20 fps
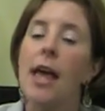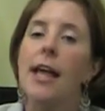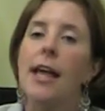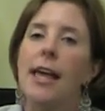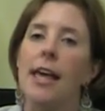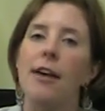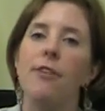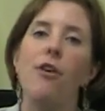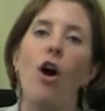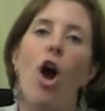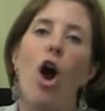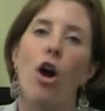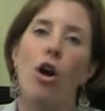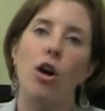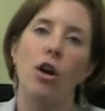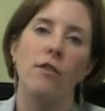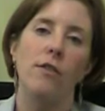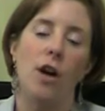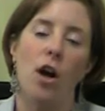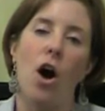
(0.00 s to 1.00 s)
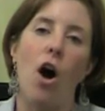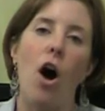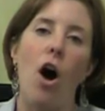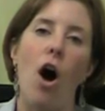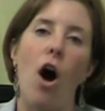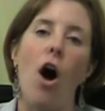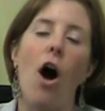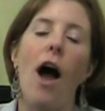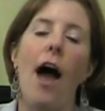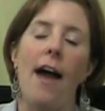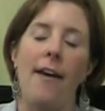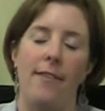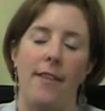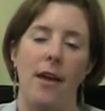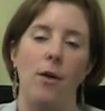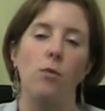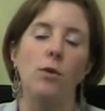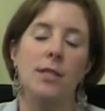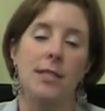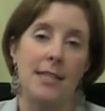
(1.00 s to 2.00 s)
Give Hargrove a call and they
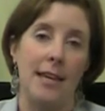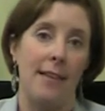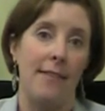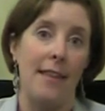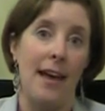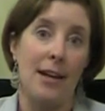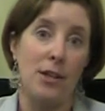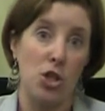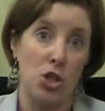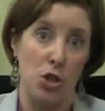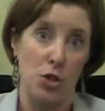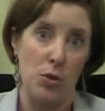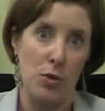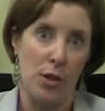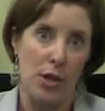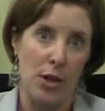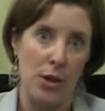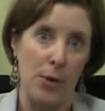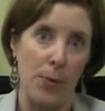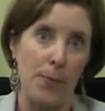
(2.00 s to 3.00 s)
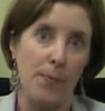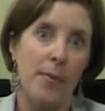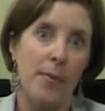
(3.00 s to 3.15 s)
will send that to you.